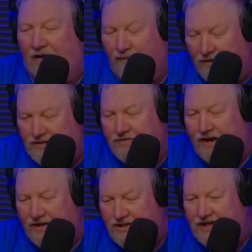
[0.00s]
I've also
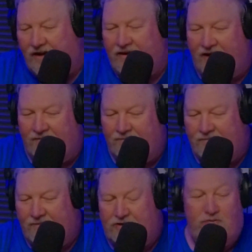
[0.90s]
got a shout out,
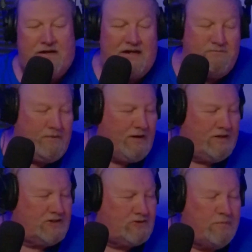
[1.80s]
which we didn't put
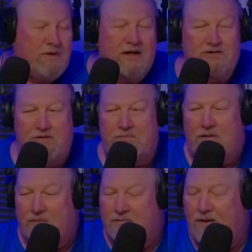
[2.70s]
on the script, and I just
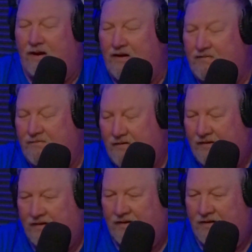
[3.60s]
remembered about it.
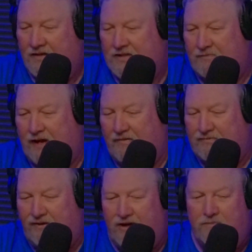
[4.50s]
Something I
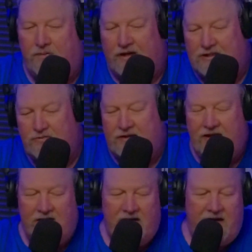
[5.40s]
was very impressed with
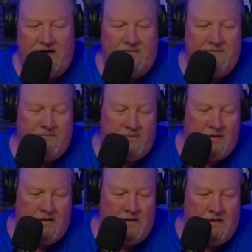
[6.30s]
the other day.
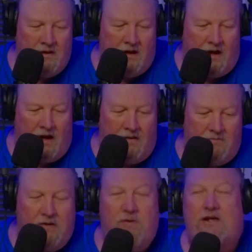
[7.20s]

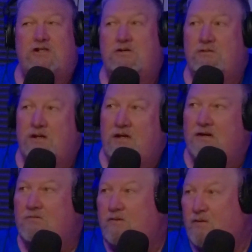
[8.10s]
We went to
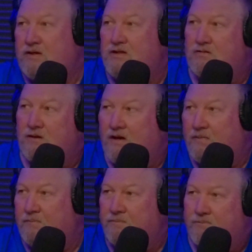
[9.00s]

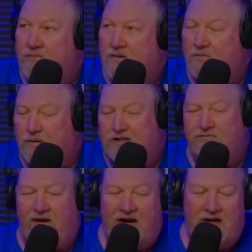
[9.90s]
police
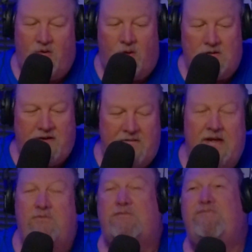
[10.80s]
and fire headquarters. We had a
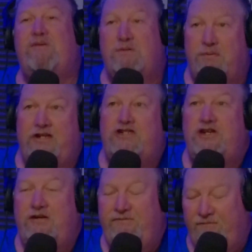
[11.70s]
meeting with the police
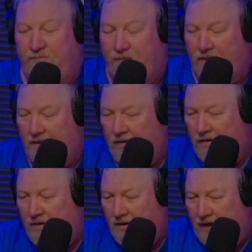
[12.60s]
chief,
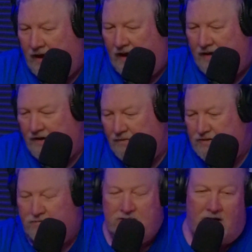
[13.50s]
and
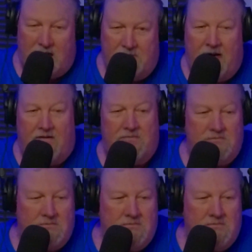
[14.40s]
we're talking about